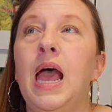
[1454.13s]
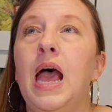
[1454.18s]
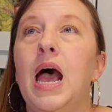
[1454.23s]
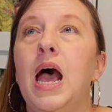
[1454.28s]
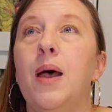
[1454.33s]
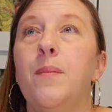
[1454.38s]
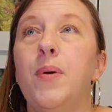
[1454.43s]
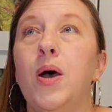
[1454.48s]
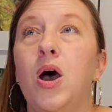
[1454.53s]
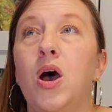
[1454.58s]

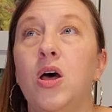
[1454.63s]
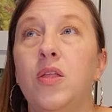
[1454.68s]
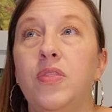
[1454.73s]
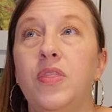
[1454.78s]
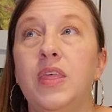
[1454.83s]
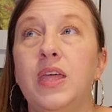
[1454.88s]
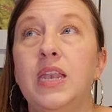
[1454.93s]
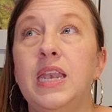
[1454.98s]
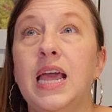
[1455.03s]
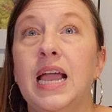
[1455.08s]
on
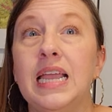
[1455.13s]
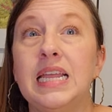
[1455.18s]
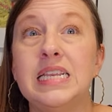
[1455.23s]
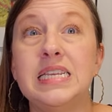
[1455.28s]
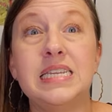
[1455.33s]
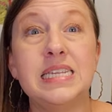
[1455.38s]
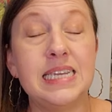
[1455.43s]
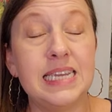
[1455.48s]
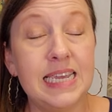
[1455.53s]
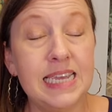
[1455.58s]
the
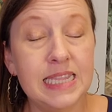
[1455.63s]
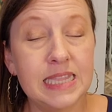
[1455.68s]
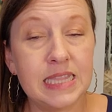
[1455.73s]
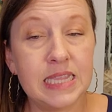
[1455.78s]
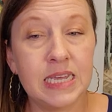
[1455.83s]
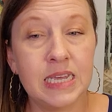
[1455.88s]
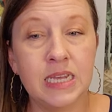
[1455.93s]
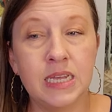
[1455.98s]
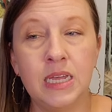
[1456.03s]
19th.